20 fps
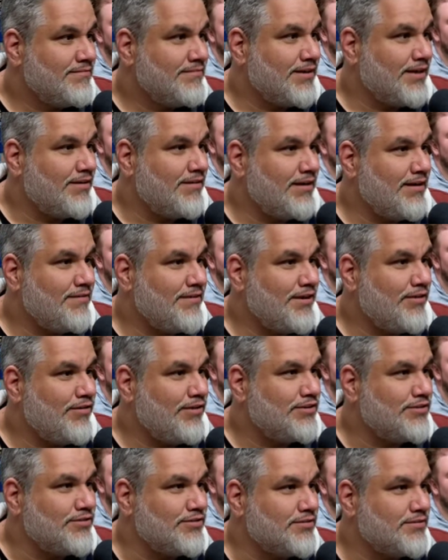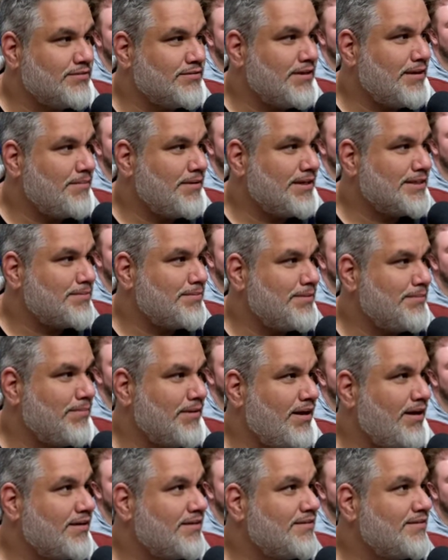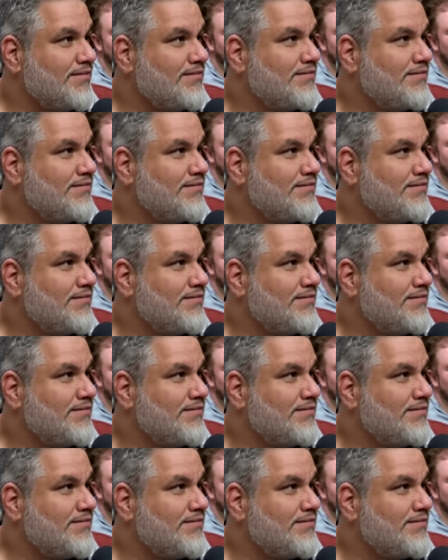I don't have any creatures. Stop asking me to block.